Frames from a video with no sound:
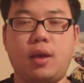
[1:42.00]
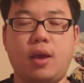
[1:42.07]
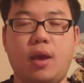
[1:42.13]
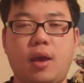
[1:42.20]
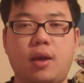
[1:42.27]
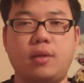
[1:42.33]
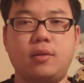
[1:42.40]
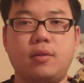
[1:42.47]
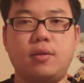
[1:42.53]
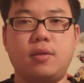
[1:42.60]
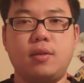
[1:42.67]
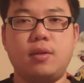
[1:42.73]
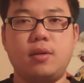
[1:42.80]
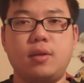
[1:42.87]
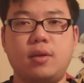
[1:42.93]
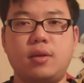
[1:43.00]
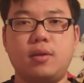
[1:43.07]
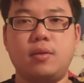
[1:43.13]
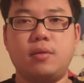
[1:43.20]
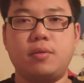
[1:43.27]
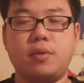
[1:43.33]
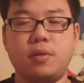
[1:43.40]
And
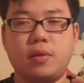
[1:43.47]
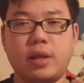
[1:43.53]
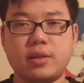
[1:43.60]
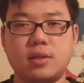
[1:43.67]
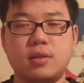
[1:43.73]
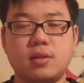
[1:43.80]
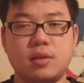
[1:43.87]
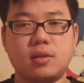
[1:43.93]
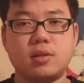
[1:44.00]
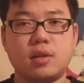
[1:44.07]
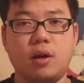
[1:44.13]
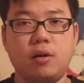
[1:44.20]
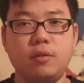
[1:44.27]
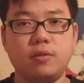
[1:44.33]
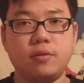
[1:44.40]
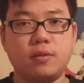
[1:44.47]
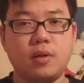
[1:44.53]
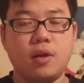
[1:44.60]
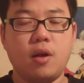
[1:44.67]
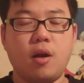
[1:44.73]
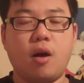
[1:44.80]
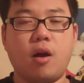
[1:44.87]
the, the lessons itself
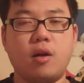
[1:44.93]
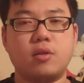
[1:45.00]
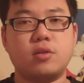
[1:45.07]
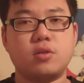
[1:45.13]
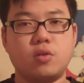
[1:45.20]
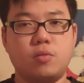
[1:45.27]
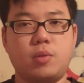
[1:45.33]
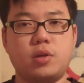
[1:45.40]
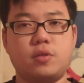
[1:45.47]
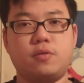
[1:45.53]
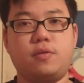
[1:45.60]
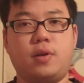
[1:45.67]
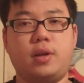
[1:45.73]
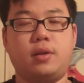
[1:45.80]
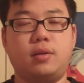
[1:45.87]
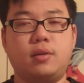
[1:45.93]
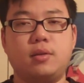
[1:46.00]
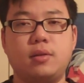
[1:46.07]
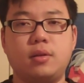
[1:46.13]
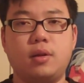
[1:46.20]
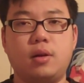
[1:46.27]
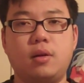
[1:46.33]
are so much fun.
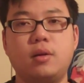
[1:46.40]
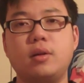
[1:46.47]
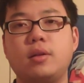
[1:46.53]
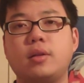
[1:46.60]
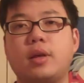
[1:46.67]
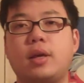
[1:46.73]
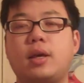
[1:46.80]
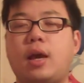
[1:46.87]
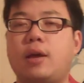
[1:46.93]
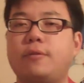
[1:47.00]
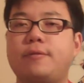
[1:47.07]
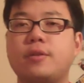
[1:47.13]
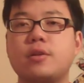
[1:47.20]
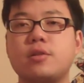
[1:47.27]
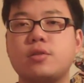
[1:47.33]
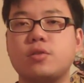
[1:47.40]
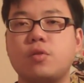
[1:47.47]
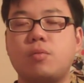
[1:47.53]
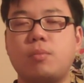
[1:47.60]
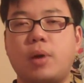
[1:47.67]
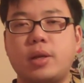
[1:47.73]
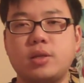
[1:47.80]
You know, like I've learned
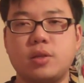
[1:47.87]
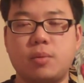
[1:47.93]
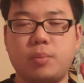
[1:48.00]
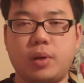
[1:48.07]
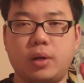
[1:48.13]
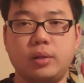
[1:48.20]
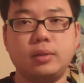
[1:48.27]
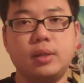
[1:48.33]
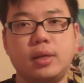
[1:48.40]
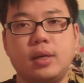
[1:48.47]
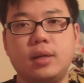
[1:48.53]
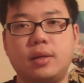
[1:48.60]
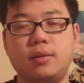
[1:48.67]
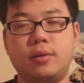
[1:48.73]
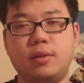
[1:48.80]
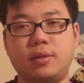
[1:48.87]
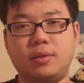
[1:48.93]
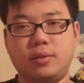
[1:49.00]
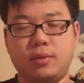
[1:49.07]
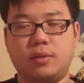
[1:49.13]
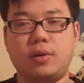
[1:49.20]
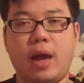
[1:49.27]
so much about
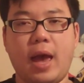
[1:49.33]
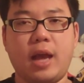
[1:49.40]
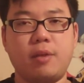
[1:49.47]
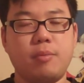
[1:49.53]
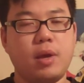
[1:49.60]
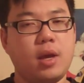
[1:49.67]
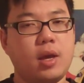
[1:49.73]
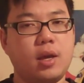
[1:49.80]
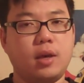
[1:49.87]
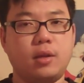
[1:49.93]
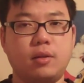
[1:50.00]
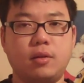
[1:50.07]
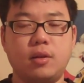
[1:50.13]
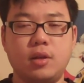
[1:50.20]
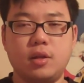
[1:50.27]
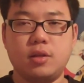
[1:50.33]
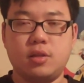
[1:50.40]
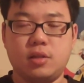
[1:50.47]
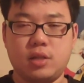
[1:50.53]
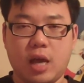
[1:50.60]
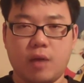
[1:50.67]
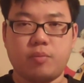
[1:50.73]
you know anime and
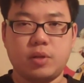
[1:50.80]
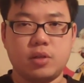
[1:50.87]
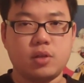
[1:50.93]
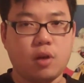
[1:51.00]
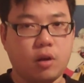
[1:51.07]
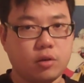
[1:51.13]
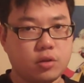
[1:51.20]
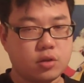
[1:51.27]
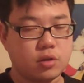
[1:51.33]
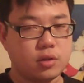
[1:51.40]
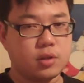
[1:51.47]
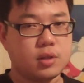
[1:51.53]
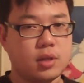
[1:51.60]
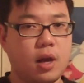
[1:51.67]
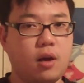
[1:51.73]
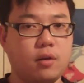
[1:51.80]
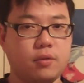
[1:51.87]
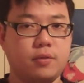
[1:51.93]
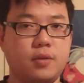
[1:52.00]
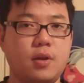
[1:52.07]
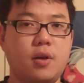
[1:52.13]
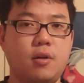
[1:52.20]
the Japanese culture
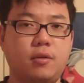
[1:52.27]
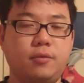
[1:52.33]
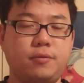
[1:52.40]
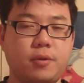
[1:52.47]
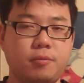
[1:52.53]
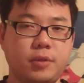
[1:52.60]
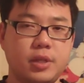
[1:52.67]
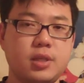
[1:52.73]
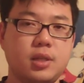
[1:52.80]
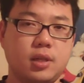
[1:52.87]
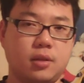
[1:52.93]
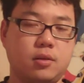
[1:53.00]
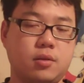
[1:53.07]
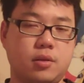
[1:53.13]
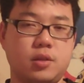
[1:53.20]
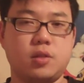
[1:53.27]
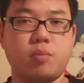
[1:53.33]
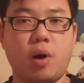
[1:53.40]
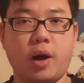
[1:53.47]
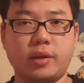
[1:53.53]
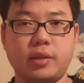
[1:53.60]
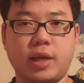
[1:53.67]
itself from listening to these
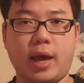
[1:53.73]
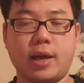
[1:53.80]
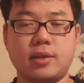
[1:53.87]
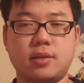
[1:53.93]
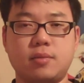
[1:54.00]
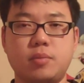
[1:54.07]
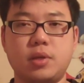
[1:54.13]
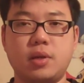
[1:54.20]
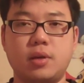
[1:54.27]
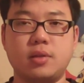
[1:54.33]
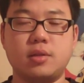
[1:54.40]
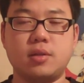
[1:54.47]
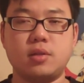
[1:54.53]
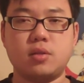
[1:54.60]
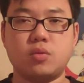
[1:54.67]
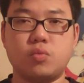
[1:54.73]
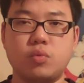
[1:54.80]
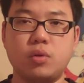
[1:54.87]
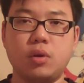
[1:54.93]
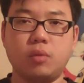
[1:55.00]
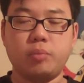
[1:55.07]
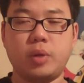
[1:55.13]
podcasts because it's
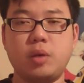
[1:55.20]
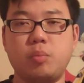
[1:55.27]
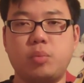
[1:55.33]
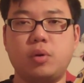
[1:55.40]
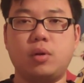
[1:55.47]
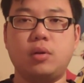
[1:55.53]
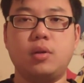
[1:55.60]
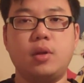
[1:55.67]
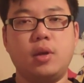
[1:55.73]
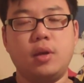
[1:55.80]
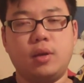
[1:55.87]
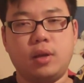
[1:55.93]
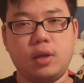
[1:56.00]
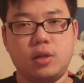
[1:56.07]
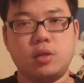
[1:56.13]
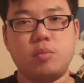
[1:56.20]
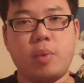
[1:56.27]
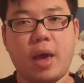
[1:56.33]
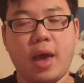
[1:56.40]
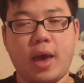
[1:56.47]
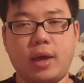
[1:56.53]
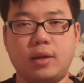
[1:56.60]
real people in
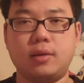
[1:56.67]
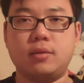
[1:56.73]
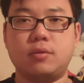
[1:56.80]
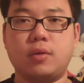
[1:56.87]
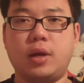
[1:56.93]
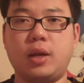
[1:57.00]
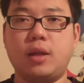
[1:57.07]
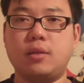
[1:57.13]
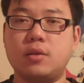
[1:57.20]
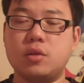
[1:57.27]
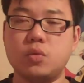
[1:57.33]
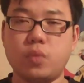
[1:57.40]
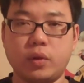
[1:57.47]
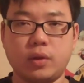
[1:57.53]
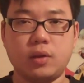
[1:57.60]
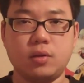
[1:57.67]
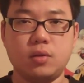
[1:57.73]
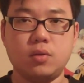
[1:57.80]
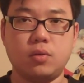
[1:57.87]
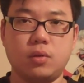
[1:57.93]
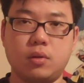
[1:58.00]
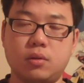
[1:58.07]
Japan, right? And this is what they
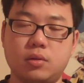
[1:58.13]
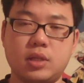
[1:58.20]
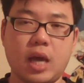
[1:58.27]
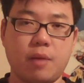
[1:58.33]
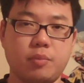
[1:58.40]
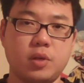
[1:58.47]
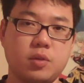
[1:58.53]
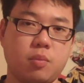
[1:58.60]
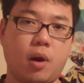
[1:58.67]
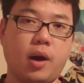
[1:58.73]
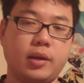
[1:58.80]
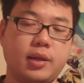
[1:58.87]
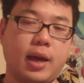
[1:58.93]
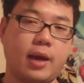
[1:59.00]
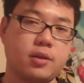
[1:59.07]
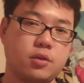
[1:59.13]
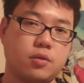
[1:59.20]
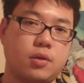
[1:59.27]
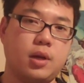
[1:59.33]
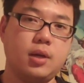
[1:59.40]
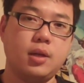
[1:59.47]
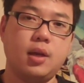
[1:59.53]
do. They do Japanese podcasts,
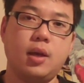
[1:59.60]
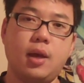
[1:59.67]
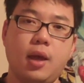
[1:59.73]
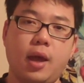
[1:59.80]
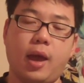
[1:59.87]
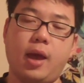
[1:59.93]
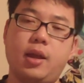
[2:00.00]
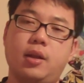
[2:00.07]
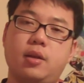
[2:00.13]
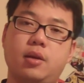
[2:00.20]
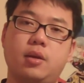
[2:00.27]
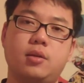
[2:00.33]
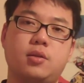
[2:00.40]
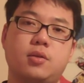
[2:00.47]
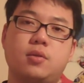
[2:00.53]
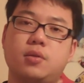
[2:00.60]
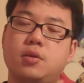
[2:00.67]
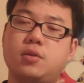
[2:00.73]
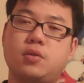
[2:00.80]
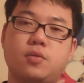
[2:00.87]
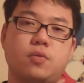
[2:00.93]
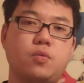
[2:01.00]
right? And it's
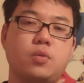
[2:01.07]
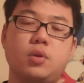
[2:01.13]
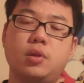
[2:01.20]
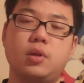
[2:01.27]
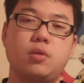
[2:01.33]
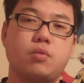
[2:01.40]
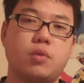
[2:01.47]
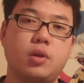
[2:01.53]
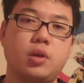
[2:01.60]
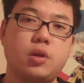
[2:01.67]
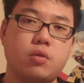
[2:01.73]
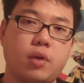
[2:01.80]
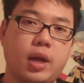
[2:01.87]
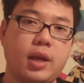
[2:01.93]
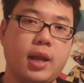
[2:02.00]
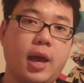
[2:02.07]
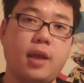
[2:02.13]
it's really really great.